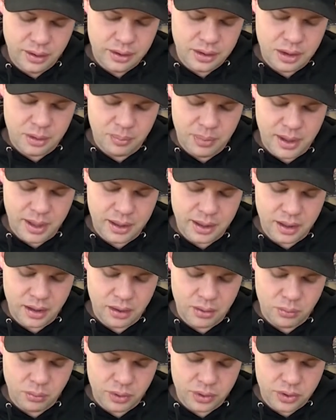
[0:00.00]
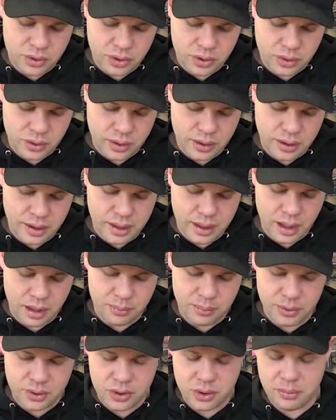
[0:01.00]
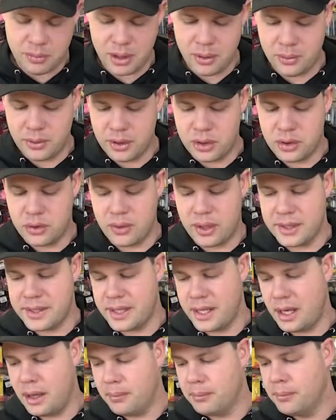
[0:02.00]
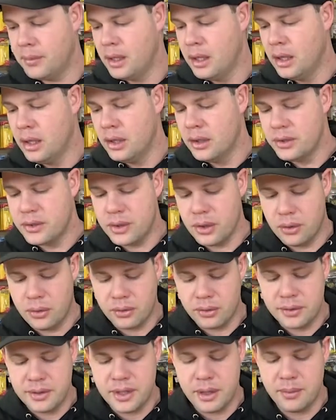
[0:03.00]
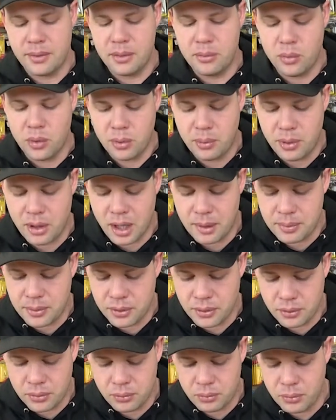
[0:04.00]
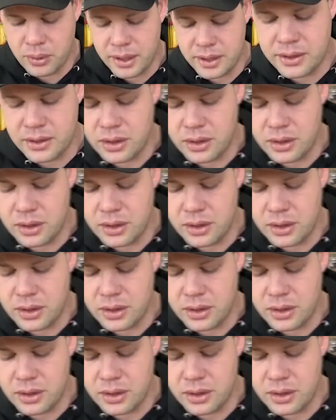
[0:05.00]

depending on what you're trying to accomplish, you might want to dress it up. So some of the more popular ways